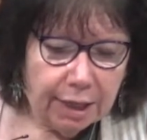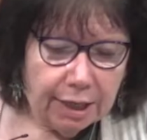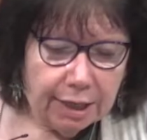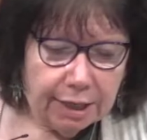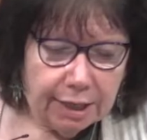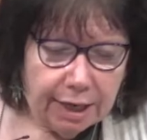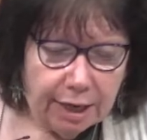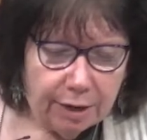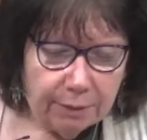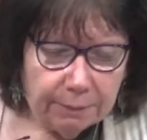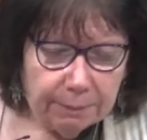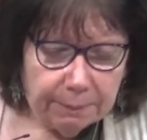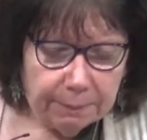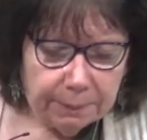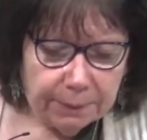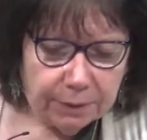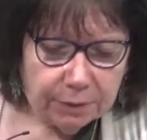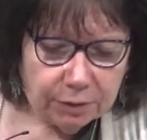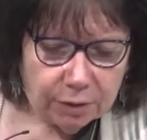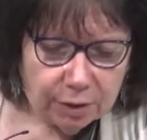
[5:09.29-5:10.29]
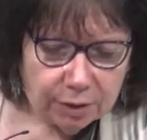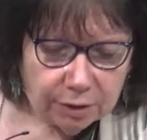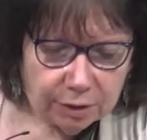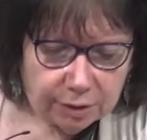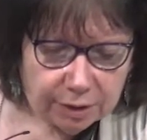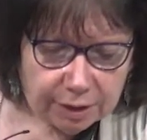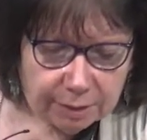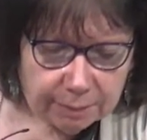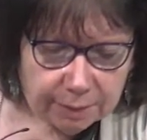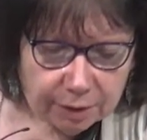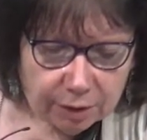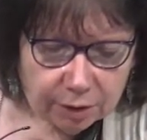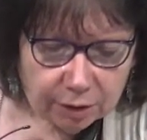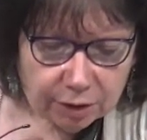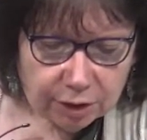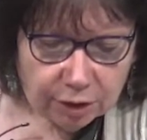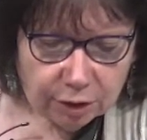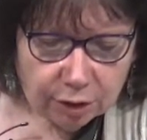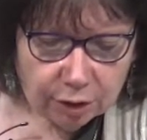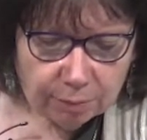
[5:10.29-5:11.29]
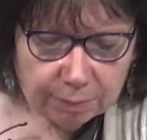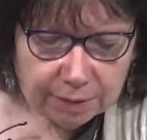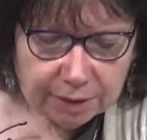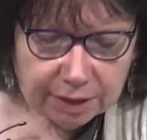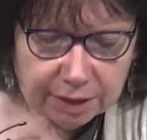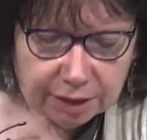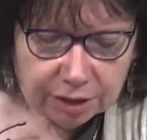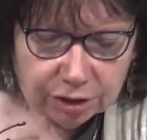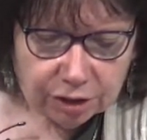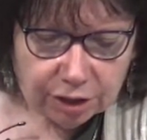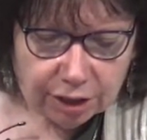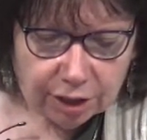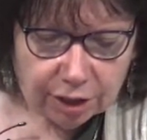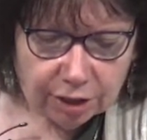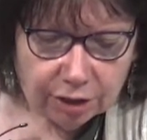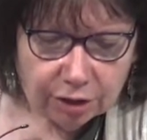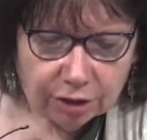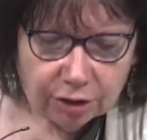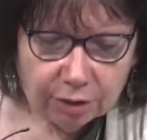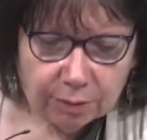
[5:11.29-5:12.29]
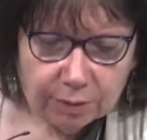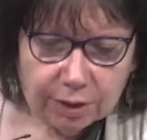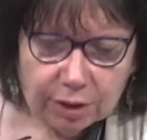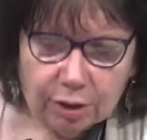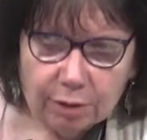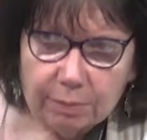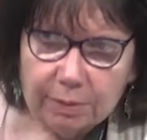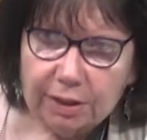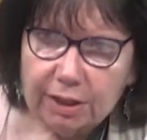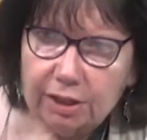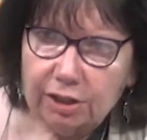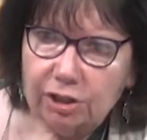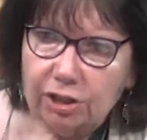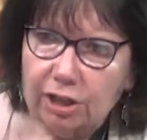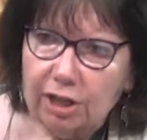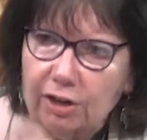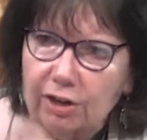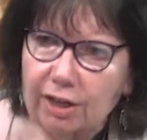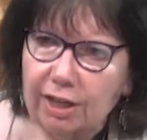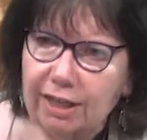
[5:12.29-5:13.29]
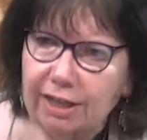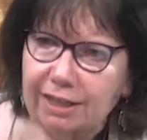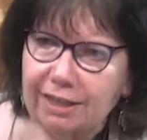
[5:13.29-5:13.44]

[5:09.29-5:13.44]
Now, there's also something called the Urban Dictionary. Y'all know what the Urban Dictionary is?